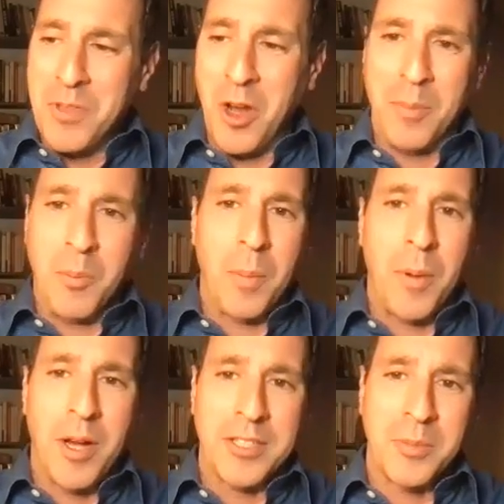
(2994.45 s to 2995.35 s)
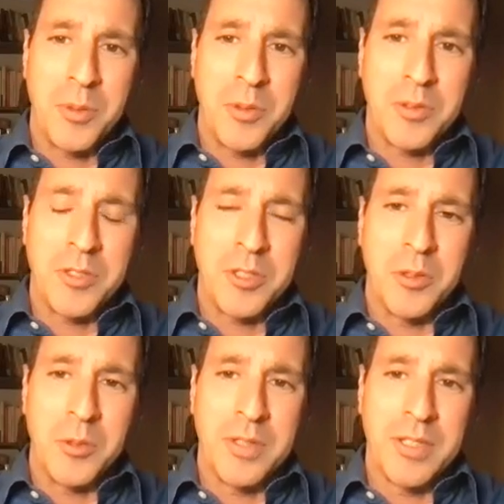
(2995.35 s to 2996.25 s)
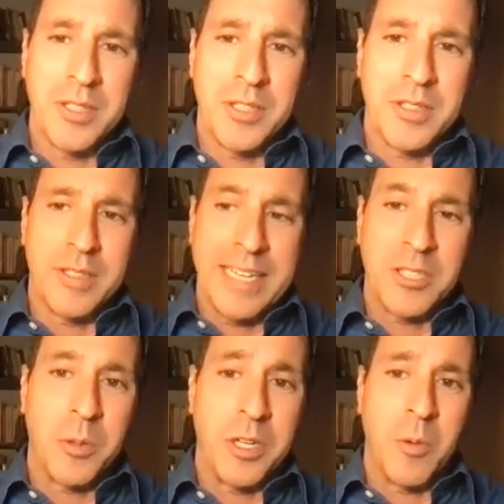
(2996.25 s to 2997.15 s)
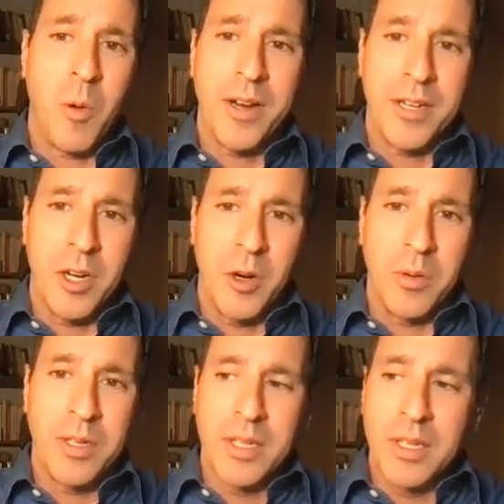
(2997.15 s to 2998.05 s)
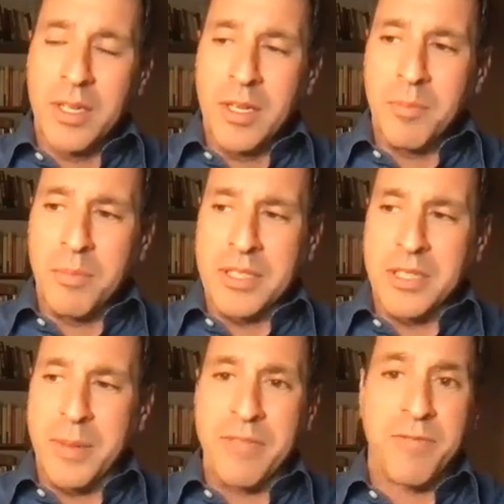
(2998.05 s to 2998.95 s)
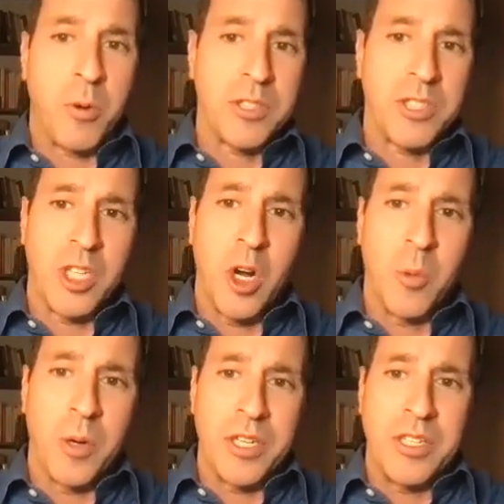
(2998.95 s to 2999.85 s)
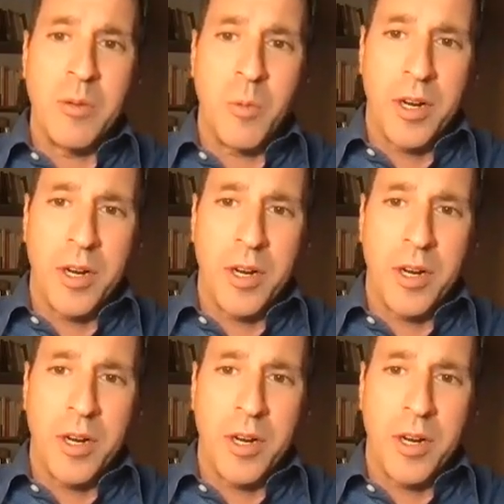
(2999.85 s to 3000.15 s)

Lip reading: not more possible to get to where you want to go, but to be forced to go where you didn't